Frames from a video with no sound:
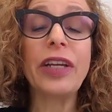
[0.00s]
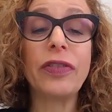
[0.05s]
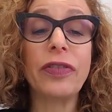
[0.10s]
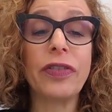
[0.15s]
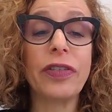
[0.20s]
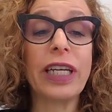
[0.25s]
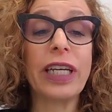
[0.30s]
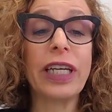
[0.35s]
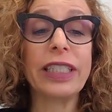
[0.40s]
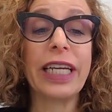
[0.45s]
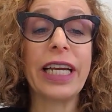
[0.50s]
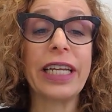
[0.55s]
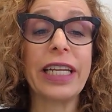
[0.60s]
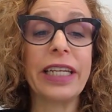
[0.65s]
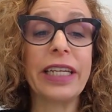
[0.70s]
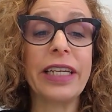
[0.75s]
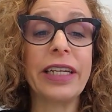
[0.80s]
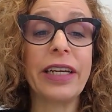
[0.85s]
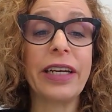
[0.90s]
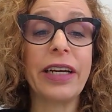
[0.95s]
you for that,
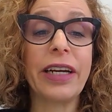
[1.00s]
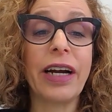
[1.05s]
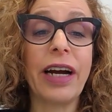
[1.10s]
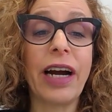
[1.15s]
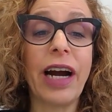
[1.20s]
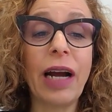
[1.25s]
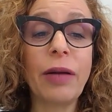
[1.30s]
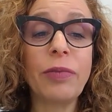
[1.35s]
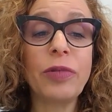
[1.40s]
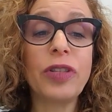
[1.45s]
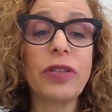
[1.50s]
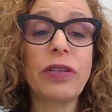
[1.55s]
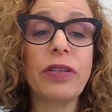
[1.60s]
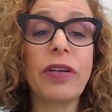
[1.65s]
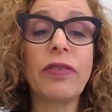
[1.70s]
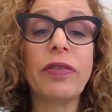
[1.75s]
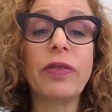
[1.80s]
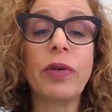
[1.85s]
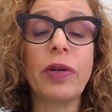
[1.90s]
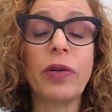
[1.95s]
Danny. I'm sure
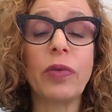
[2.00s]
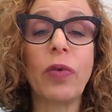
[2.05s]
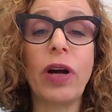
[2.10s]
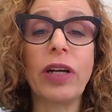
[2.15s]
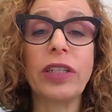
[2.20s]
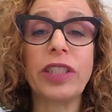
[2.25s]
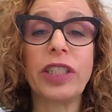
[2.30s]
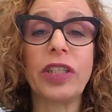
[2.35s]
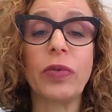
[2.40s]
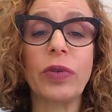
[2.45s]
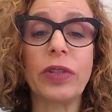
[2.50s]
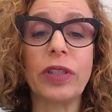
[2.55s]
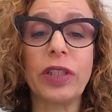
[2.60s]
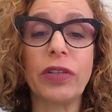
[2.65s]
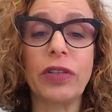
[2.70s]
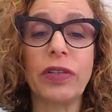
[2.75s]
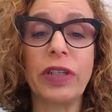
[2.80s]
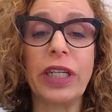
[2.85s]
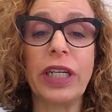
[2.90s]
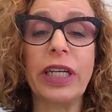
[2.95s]
everyone watching will
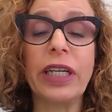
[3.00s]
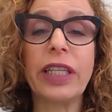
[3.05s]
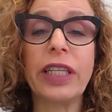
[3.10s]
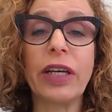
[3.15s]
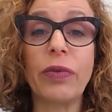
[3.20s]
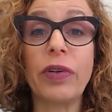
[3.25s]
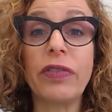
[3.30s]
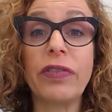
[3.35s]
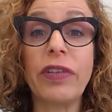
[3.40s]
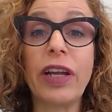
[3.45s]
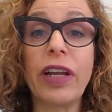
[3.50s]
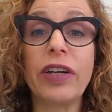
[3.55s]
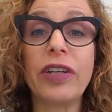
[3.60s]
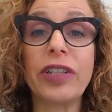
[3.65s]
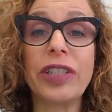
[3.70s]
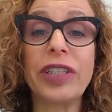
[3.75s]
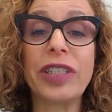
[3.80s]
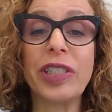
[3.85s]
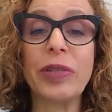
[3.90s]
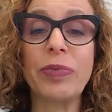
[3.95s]
agree that we've not
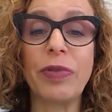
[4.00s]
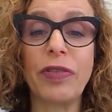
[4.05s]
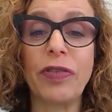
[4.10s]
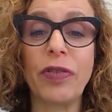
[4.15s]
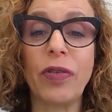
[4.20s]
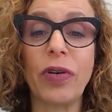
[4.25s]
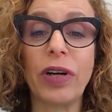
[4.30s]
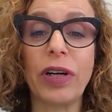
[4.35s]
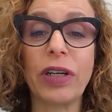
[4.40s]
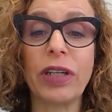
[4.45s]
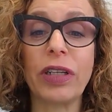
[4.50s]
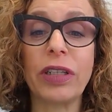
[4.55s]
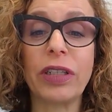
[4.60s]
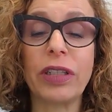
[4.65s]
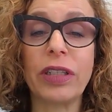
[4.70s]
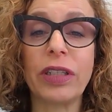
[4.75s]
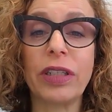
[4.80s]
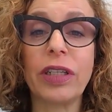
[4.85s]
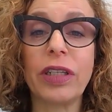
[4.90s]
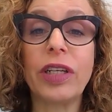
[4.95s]
heard this before.
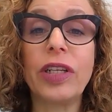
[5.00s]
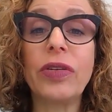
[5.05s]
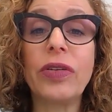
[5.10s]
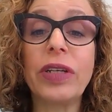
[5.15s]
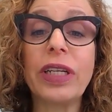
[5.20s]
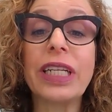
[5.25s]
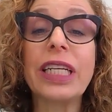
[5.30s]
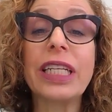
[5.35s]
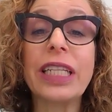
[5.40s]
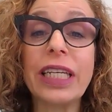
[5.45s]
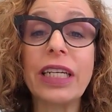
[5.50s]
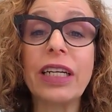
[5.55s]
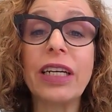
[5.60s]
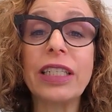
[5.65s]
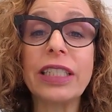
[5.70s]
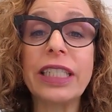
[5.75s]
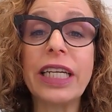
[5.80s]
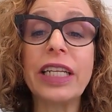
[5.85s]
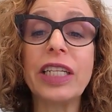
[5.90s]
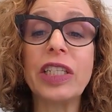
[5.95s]
You can click on
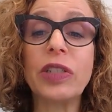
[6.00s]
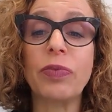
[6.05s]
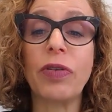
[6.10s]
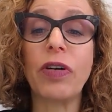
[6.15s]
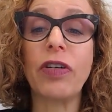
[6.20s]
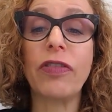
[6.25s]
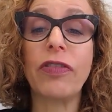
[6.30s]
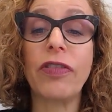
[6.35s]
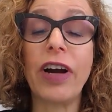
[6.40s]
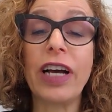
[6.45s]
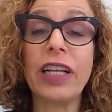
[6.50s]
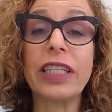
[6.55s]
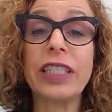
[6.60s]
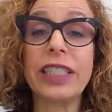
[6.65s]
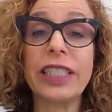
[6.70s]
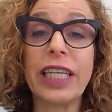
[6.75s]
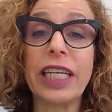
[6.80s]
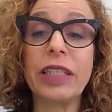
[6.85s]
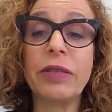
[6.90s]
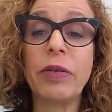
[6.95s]
Danny's profile and
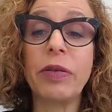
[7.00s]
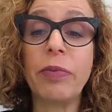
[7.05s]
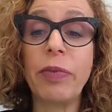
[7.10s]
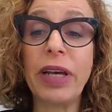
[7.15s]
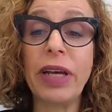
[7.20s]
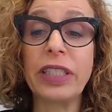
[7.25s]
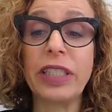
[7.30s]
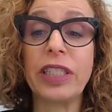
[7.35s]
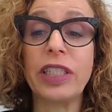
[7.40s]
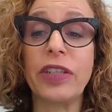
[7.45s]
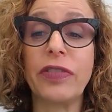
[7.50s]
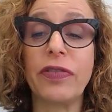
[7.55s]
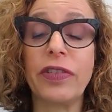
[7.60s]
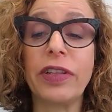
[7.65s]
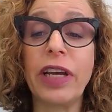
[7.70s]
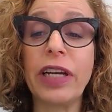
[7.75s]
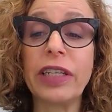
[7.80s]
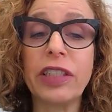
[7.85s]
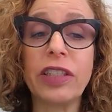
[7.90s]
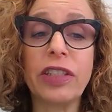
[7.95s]
send him a message if you'd
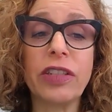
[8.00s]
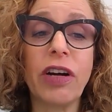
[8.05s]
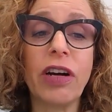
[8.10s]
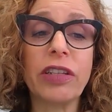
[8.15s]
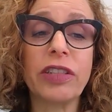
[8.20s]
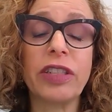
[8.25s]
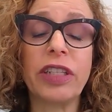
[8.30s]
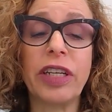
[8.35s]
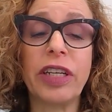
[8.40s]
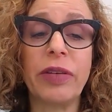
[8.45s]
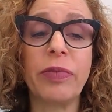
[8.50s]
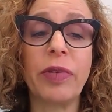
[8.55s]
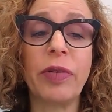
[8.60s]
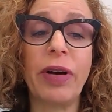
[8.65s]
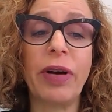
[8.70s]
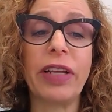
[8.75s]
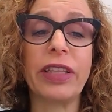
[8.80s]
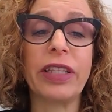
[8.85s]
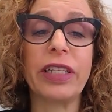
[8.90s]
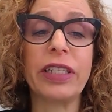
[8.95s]
like to talk to him
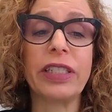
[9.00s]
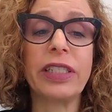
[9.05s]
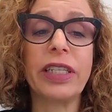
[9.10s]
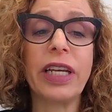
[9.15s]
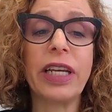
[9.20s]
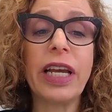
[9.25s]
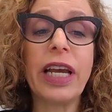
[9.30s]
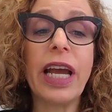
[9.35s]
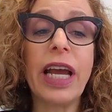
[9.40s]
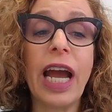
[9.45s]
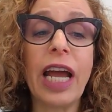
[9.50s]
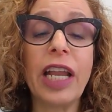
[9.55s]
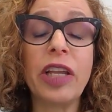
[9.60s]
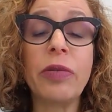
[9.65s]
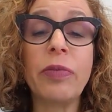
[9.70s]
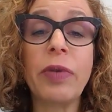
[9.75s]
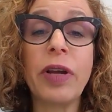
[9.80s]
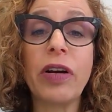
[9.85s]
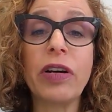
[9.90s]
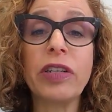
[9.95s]
about this. And you
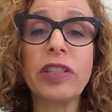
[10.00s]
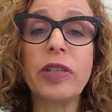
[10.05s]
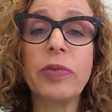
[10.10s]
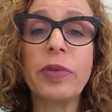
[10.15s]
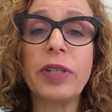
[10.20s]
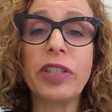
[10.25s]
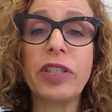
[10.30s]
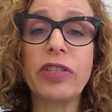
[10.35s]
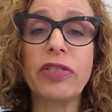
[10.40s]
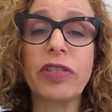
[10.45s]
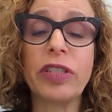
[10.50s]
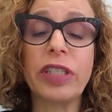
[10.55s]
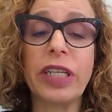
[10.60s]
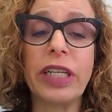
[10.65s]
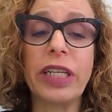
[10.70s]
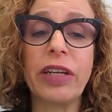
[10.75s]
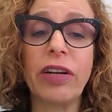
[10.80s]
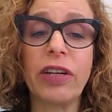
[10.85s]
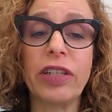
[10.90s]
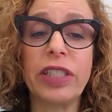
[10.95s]
may also be interested
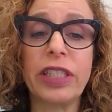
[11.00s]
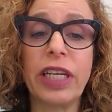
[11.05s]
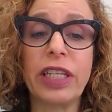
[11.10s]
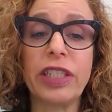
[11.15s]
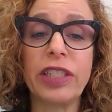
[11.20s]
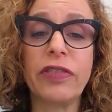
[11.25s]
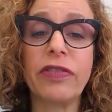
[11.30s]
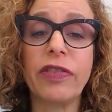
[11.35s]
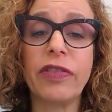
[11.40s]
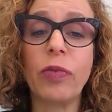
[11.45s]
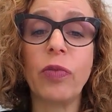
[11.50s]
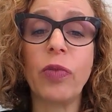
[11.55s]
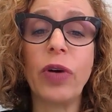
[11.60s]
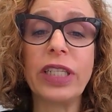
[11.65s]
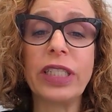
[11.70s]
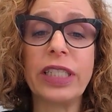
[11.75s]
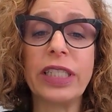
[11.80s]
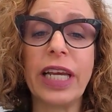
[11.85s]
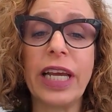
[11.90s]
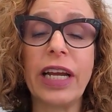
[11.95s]
in our session from
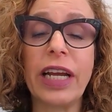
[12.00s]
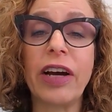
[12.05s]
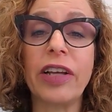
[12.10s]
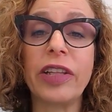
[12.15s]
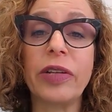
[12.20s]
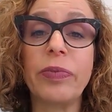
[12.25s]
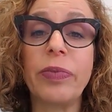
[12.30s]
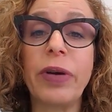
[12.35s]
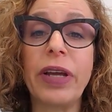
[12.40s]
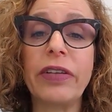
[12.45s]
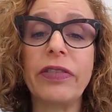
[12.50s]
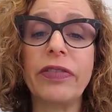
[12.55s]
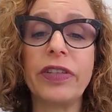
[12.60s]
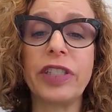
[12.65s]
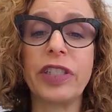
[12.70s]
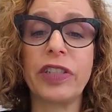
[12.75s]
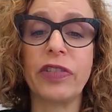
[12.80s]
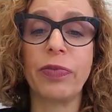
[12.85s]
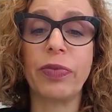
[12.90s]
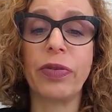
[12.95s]
Wednesday on the
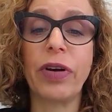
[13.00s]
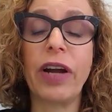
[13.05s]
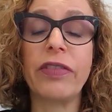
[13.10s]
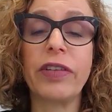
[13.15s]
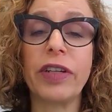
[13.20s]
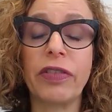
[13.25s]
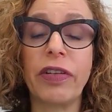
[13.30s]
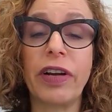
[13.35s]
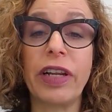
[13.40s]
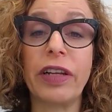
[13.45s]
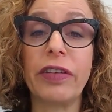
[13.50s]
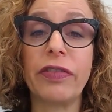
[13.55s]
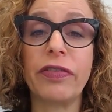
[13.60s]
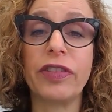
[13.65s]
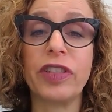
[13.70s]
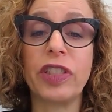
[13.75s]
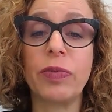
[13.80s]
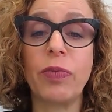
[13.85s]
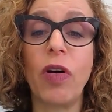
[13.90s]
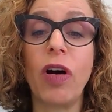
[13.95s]
benefits of private credit for
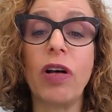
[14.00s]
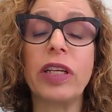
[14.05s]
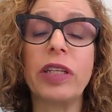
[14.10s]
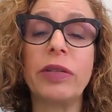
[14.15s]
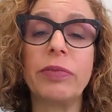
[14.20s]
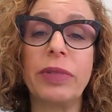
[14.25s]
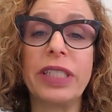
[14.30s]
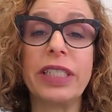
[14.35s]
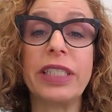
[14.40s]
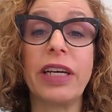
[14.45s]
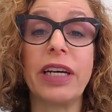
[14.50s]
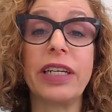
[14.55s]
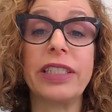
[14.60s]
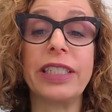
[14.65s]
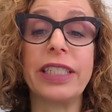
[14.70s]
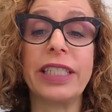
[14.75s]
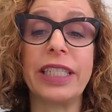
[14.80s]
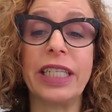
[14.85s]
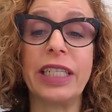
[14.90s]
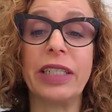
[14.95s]
small and
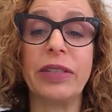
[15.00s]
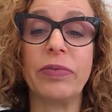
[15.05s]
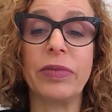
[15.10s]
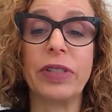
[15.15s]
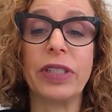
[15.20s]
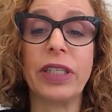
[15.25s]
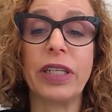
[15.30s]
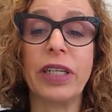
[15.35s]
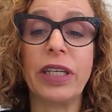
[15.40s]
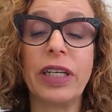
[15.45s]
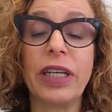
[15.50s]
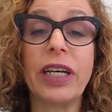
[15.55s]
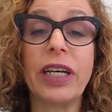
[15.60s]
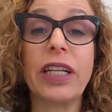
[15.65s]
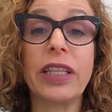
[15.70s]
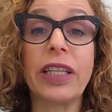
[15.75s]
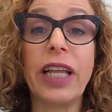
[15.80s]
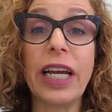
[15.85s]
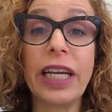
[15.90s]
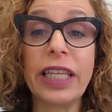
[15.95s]
mid-sized schemes.
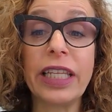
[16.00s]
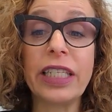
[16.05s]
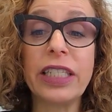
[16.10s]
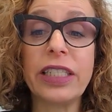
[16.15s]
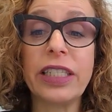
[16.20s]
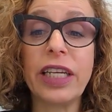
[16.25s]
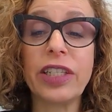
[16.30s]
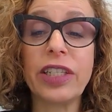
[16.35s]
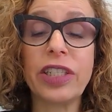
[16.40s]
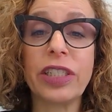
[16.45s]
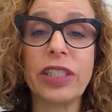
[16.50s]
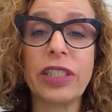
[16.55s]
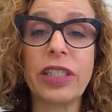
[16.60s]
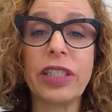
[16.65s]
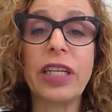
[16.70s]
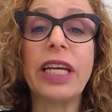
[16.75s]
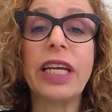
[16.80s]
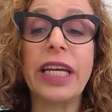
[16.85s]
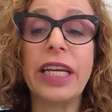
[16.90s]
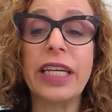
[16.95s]
Like this
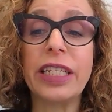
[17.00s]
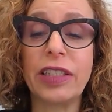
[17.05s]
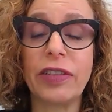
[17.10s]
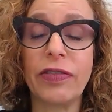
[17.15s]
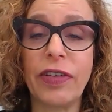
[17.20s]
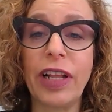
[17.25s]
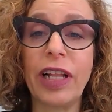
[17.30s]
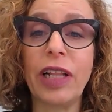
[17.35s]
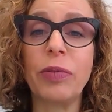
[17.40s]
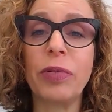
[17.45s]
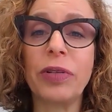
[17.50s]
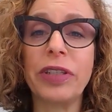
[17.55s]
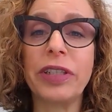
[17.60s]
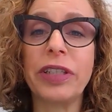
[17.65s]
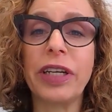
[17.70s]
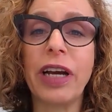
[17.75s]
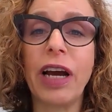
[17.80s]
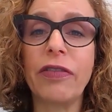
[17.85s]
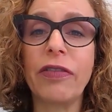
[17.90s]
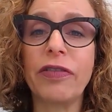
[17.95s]
session, it's available in
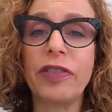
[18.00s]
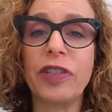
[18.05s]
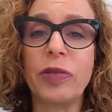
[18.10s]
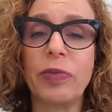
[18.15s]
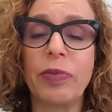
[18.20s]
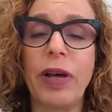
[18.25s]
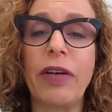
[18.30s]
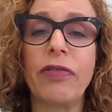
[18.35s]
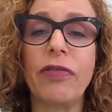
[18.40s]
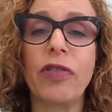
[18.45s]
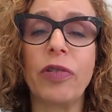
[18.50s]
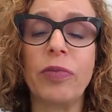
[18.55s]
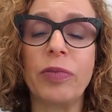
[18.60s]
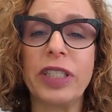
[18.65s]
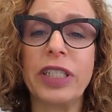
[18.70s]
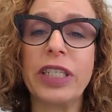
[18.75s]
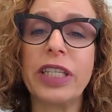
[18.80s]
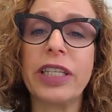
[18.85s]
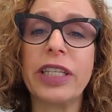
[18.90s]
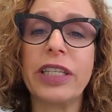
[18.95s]
the conference platform
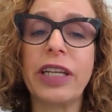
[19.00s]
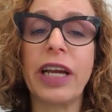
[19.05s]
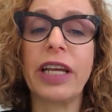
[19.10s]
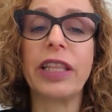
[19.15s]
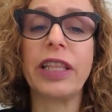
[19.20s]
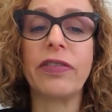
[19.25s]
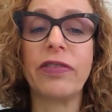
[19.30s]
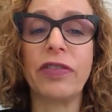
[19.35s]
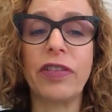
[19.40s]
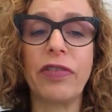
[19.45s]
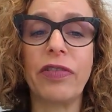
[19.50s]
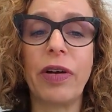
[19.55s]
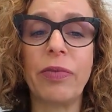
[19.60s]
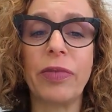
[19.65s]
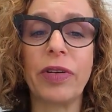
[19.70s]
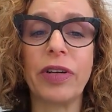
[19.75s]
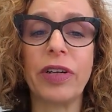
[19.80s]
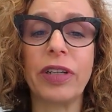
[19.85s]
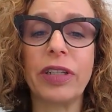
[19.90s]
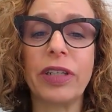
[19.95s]
until the 9th of
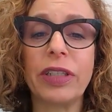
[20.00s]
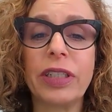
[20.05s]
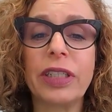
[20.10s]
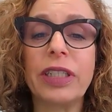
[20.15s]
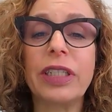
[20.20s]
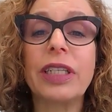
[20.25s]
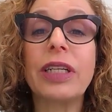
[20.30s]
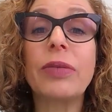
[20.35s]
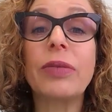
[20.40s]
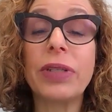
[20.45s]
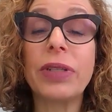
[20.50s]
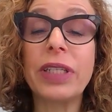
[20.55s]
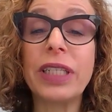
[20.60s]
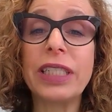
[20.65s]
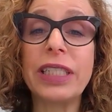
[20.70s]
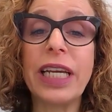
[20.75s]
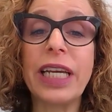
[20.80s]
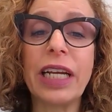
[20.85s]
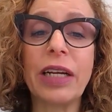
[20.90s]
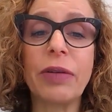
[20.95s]
November.
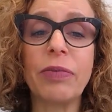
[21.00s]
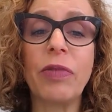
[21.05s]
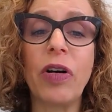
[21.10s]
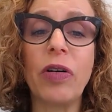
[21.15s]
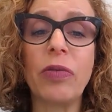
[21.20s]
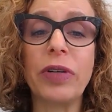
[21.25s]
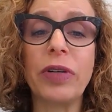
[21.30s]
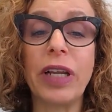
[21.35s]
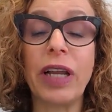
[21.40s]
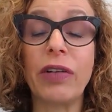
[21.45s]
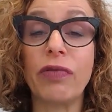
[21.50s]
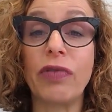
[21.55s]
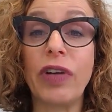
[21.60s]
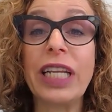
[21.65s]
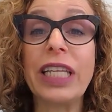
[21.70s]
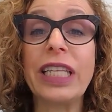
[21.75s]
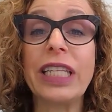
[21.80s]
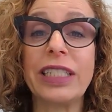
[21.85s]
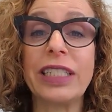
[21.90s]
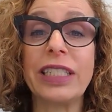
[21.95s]
Please take a moment and
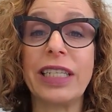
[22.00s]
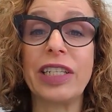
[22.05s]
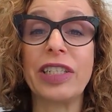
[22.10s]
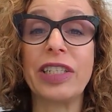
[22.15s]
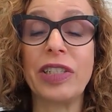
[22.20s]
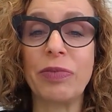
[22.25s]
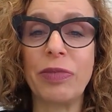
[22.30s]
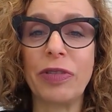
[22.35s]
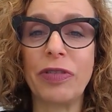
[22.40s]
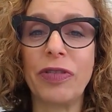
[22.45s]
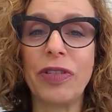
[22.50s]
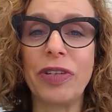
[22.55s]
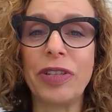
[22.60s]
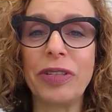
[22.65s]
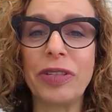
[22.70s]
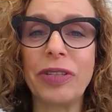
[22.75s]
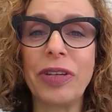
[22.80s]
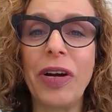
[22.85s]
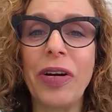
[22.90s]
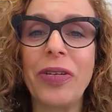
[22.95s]
rate this session before you
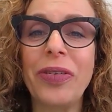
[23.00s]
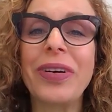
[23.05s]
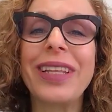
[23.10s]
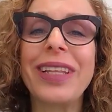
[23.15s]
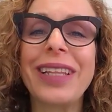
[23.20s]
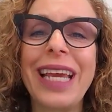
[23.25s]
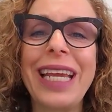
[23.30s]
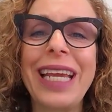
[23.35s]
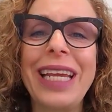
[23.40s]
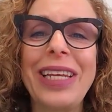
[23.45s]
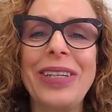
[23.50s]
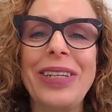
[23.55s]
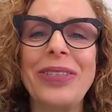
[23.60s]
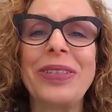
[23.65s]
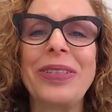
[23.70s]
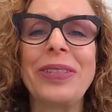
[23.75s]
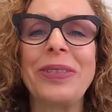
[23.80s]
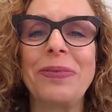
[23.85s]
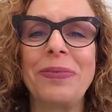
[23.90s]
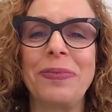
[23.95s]
go. Thank
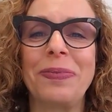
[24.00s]
you.